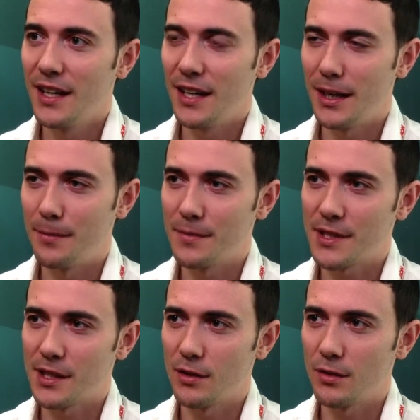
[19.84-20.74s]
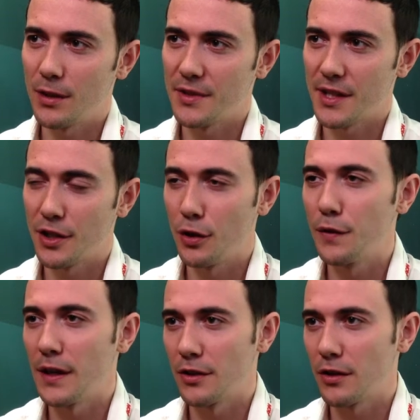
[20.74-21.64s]
Um, so I was a
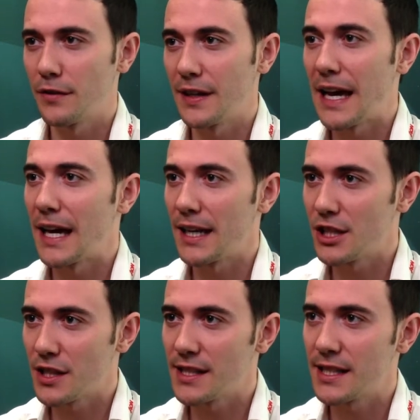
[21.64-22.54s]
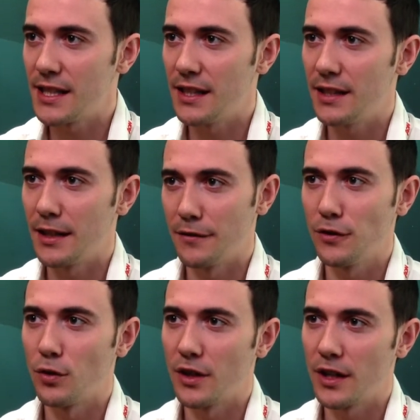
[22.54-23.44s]
co-founder of an ad agency in
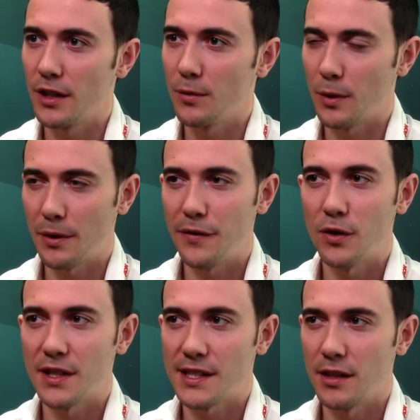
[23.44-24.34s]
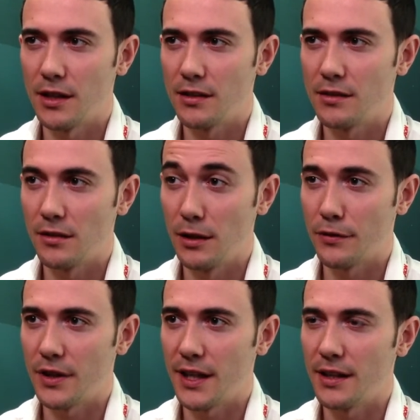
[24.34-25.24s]
Florida where we focused on
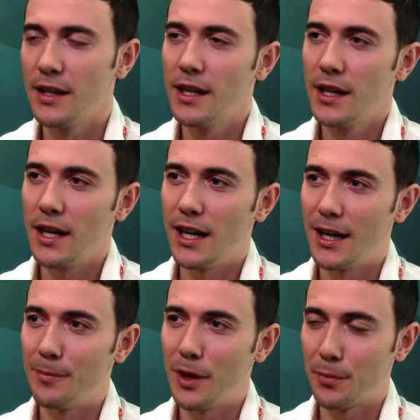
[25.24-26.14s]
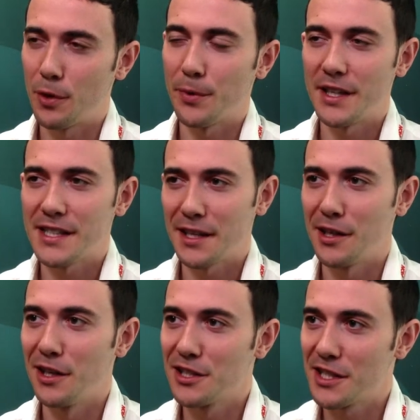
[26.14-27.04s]
delivering um, appropriate
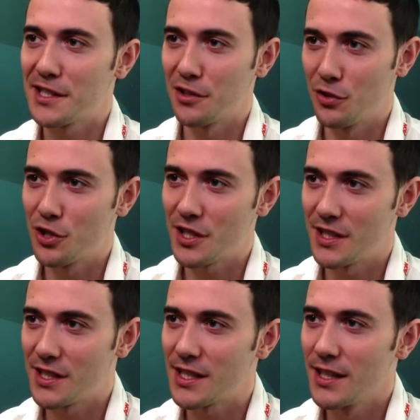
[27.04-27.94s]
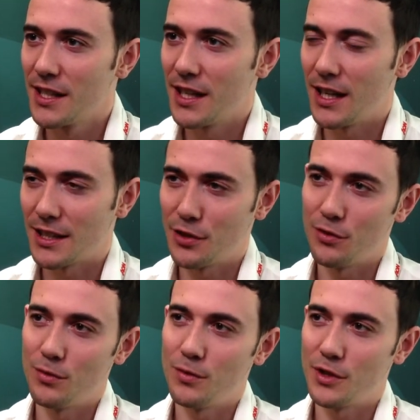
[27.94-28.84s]
technology solutions uh, to,
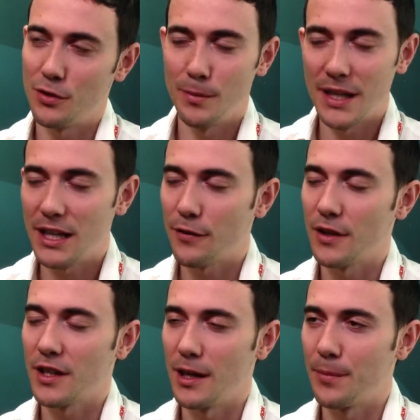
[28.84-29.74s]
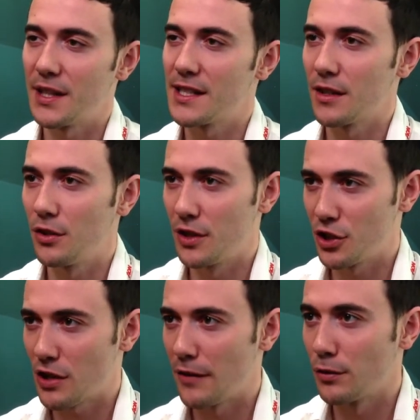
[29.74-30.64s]
to many different companies, including
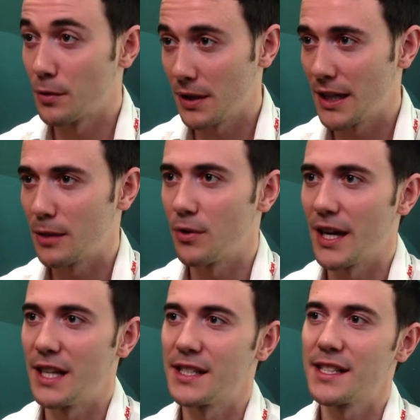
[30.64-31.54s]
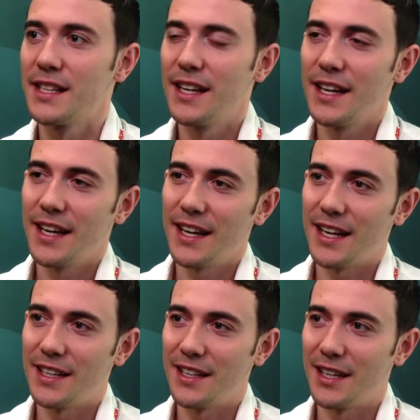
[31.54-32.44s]
travel-related brands.
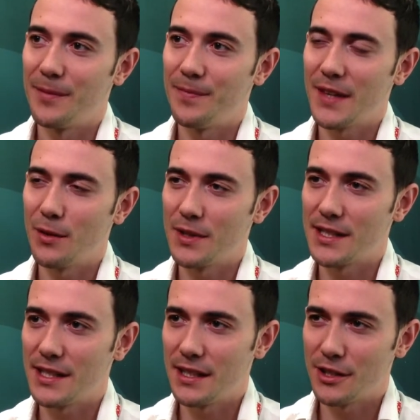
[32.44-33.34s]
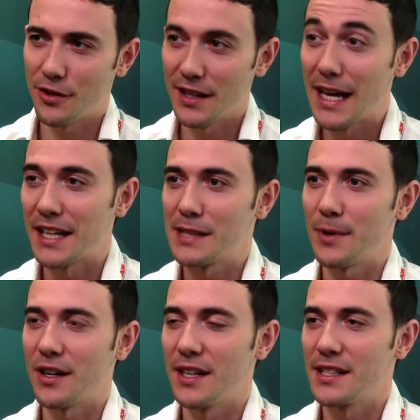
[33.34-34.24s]
And uh, it was during that
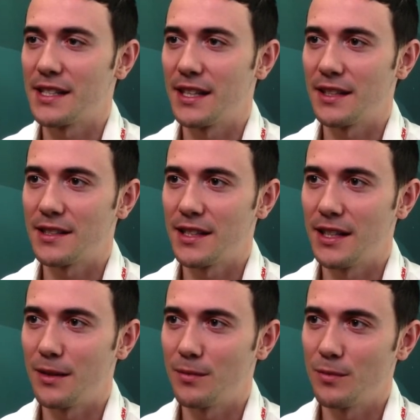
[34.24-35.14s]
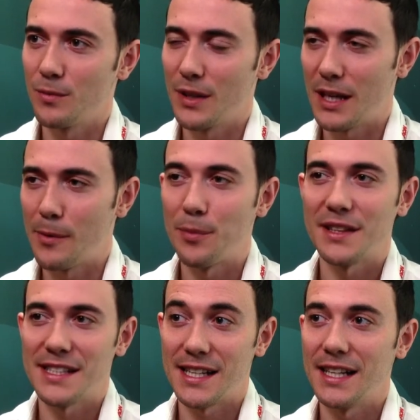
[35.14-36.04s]
experience that uh, we came up with
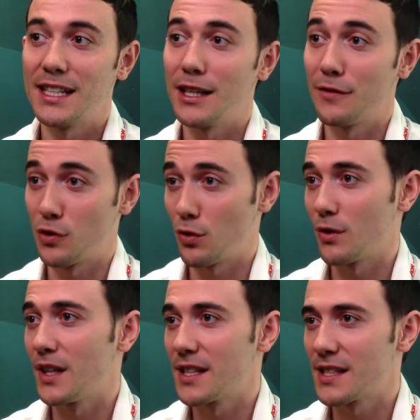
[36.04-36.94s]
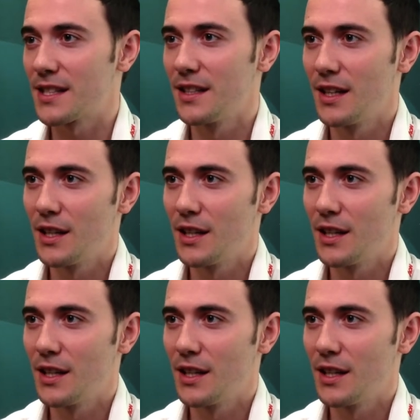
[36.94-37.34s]
this idea of TourWrist